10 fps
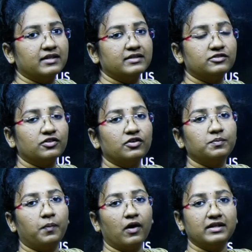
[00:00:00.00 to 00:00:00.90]
So
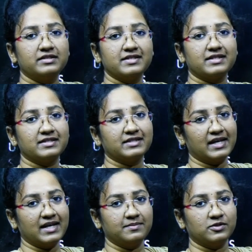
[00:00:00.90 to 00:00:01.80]
policies and
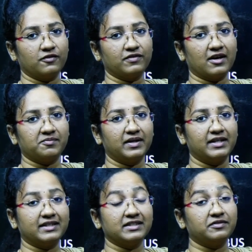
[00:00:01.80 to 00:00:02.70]
schemes of government,
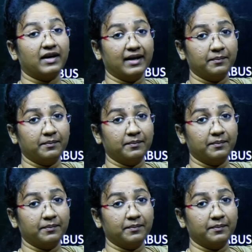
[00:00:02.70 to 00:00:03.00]
it is very